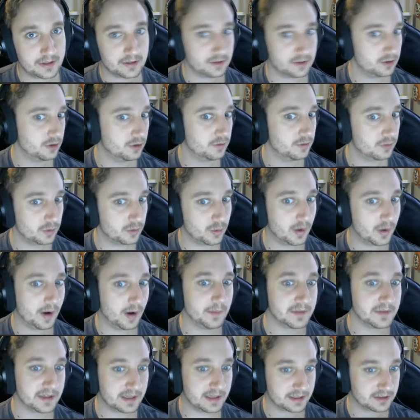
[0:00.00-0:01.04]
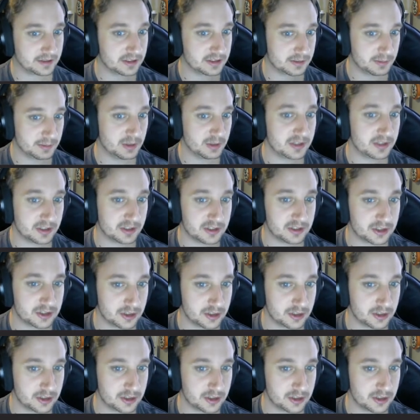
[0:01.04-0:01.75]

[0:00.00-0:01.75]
overwhelmed and like this music is too